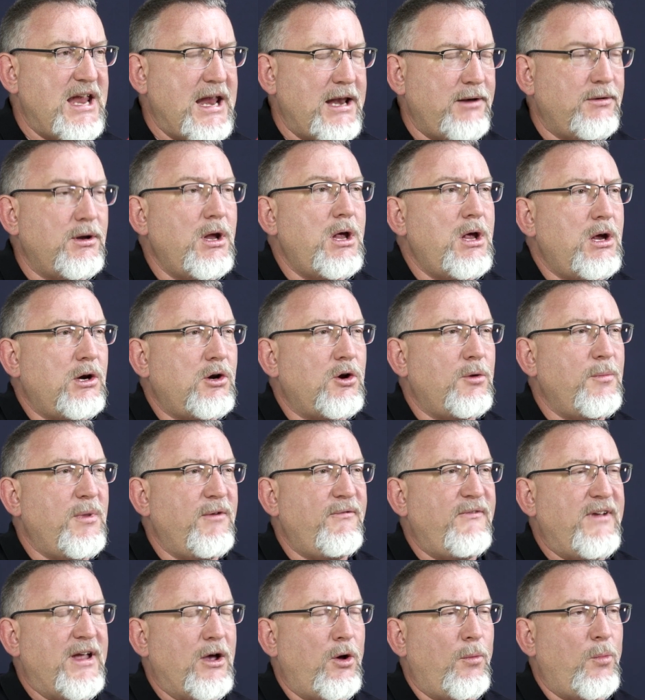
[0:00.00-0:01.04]
Going to be available
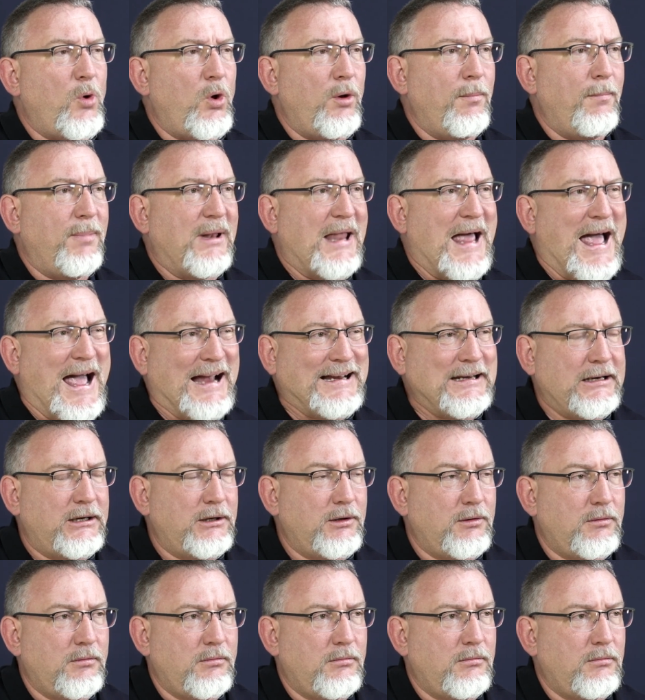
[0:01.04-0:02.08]
in black,
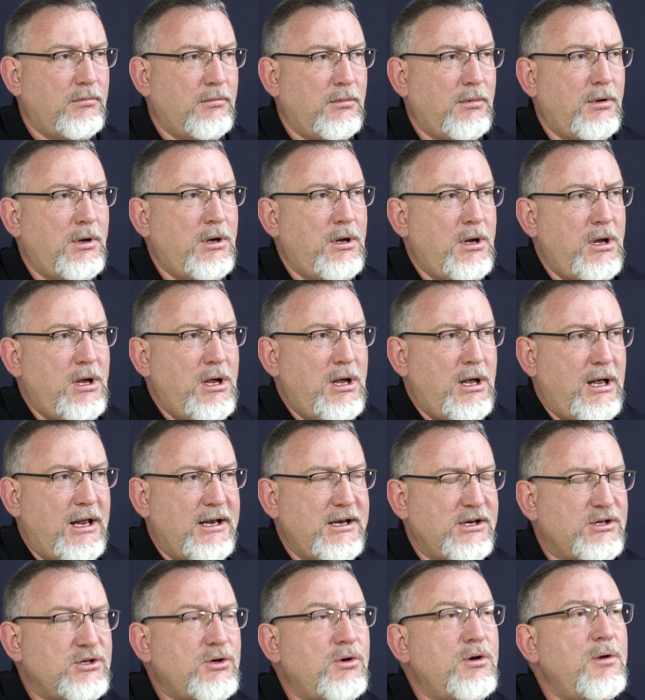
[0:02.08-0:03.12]
and it's going to
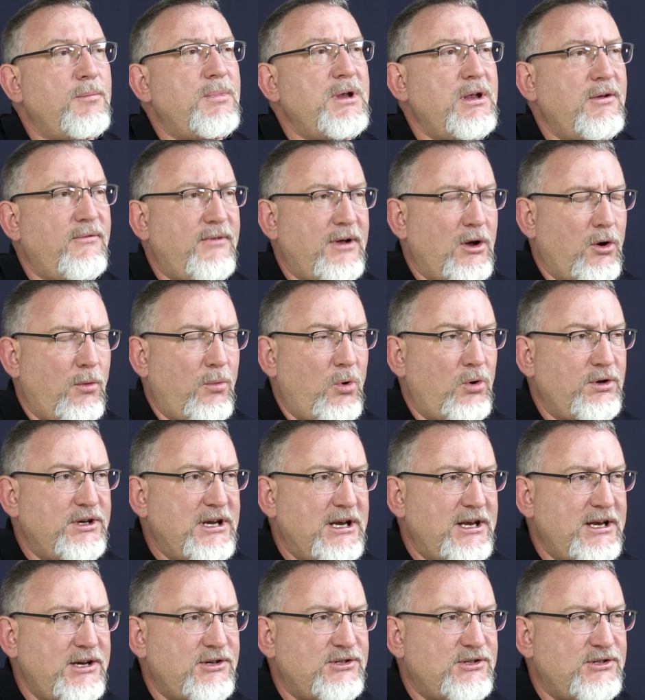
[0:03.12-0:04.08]
be available in DDC.